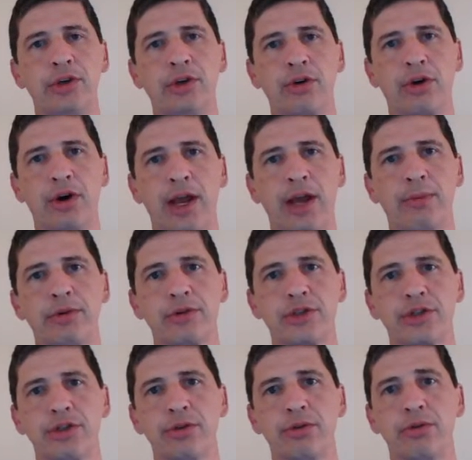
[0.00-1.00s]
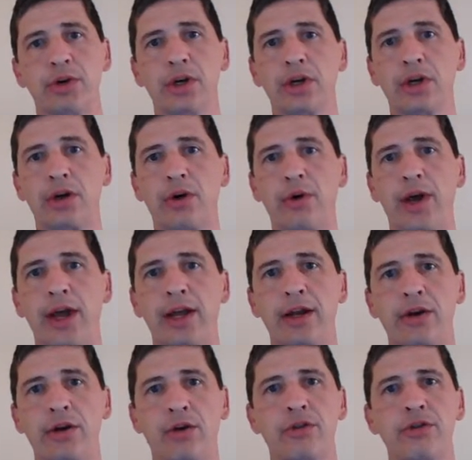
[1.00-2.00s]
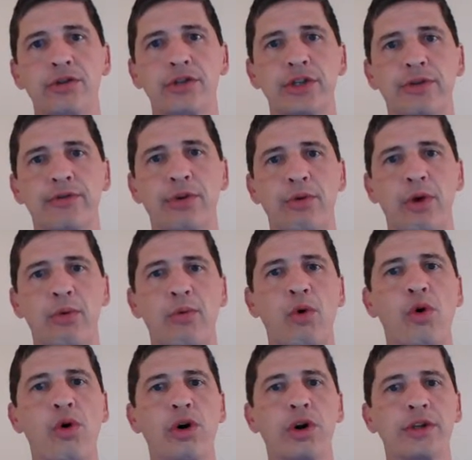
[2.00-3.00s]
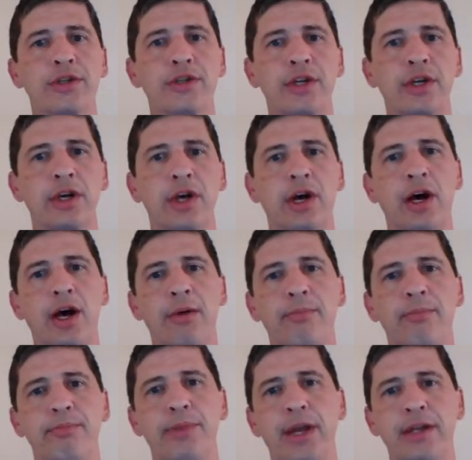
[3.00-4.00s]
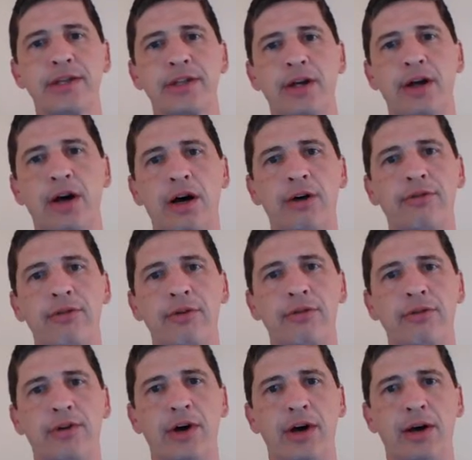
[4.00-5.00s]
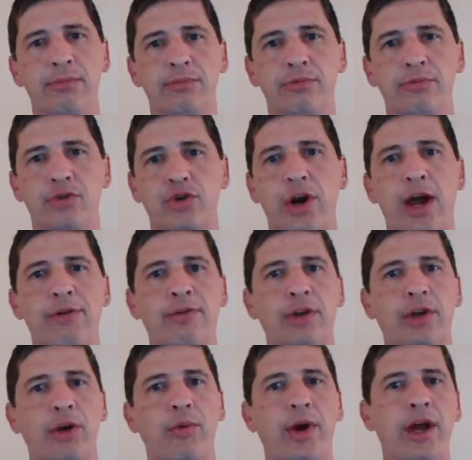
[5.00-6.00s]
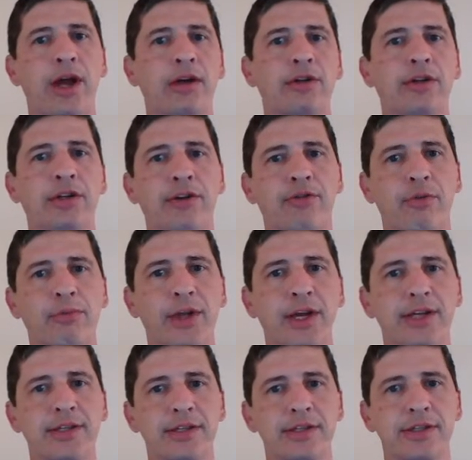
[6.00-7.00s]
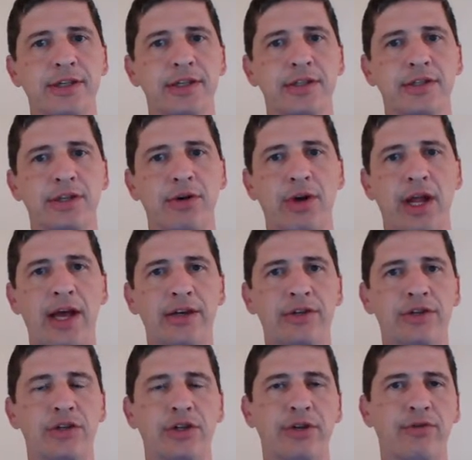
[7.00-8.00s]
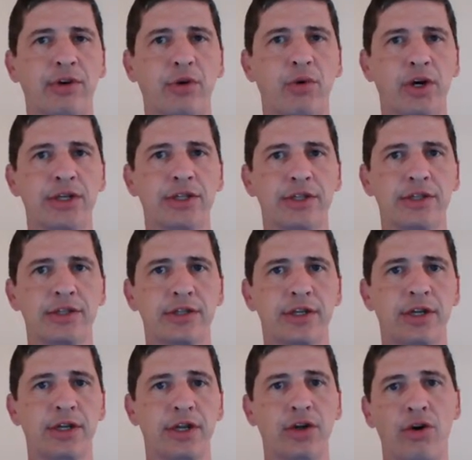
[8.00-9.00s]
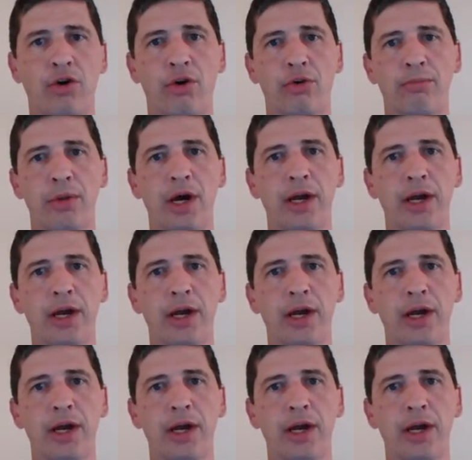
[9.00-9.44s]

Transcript: you're able to go ahead and earn those different rewards based off of traveling around the different places. And so it asks you different questions, and then you earn